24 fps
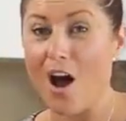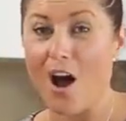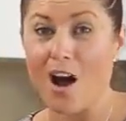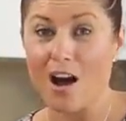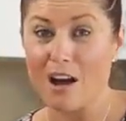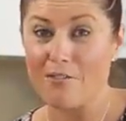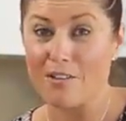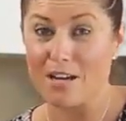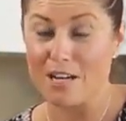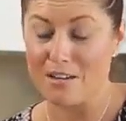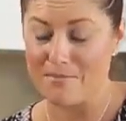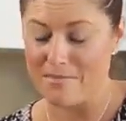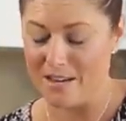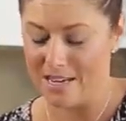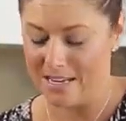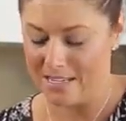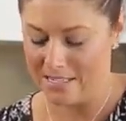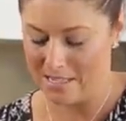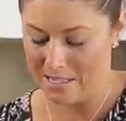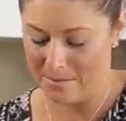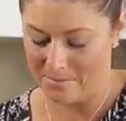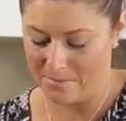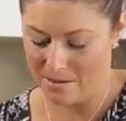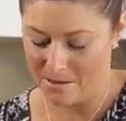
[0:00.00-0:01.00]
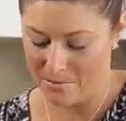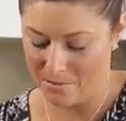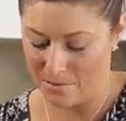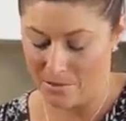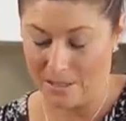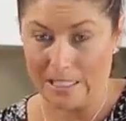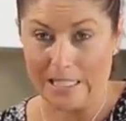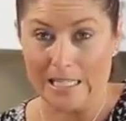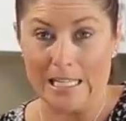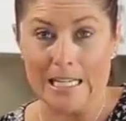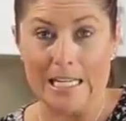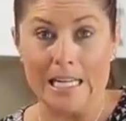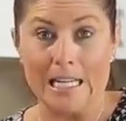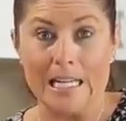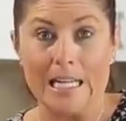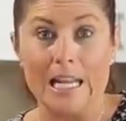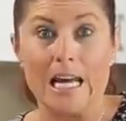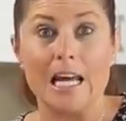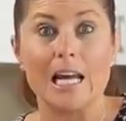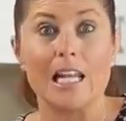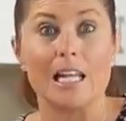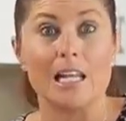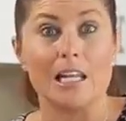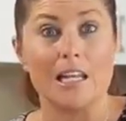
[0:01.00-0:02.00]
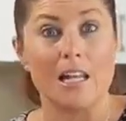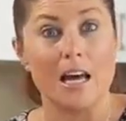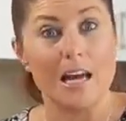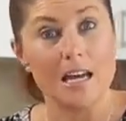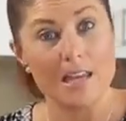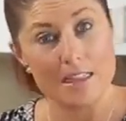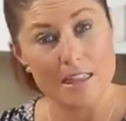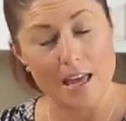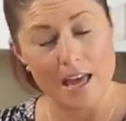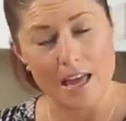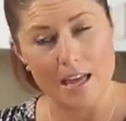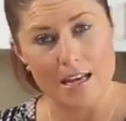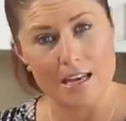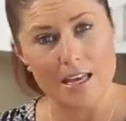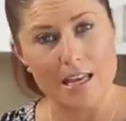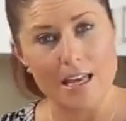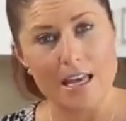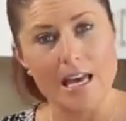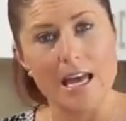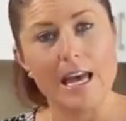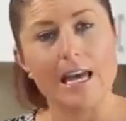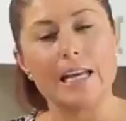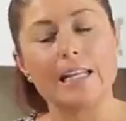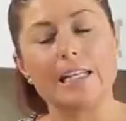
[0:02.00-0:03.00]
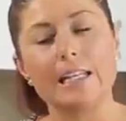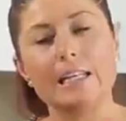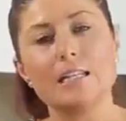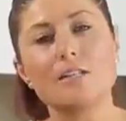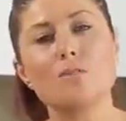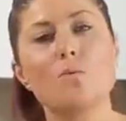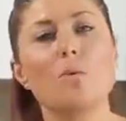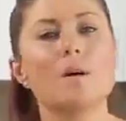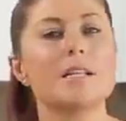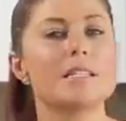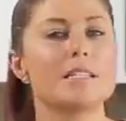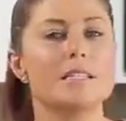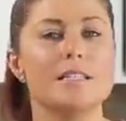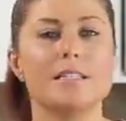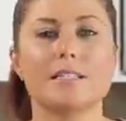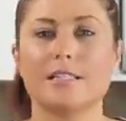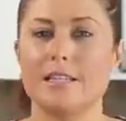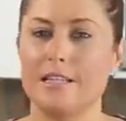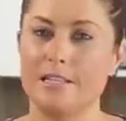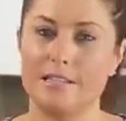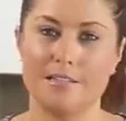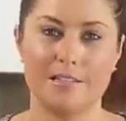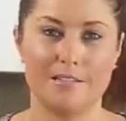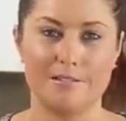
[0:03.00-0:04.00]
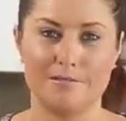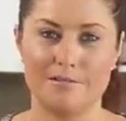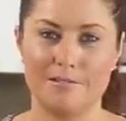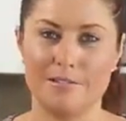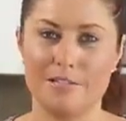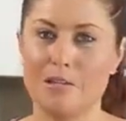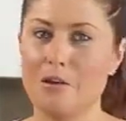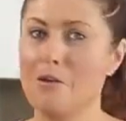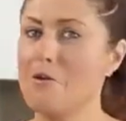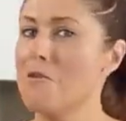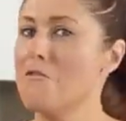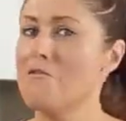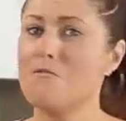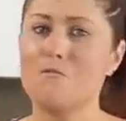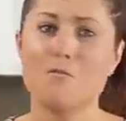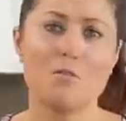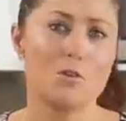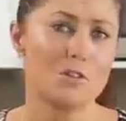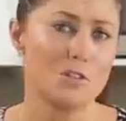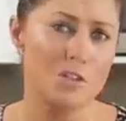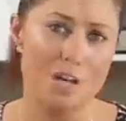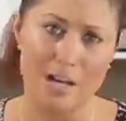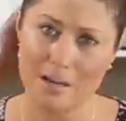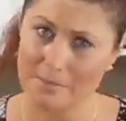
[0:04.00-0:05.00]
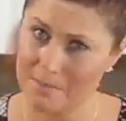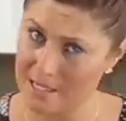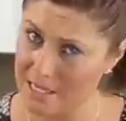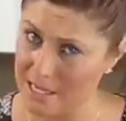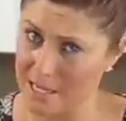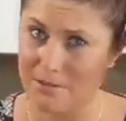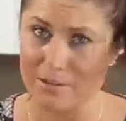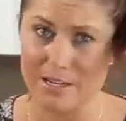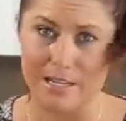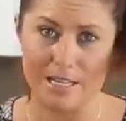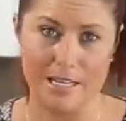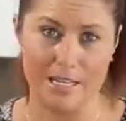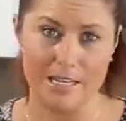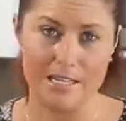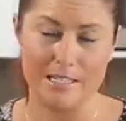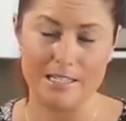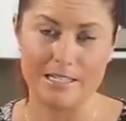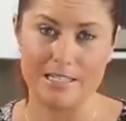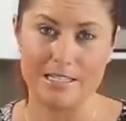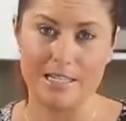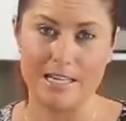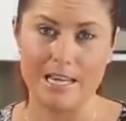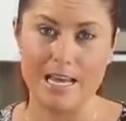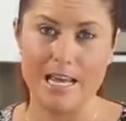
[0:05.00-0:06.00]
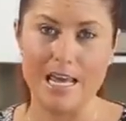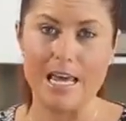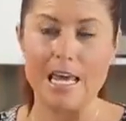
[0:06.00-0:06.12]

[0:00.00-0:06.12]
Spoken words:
I recommend that people clean like that at least once a season, so 4 times a year at least.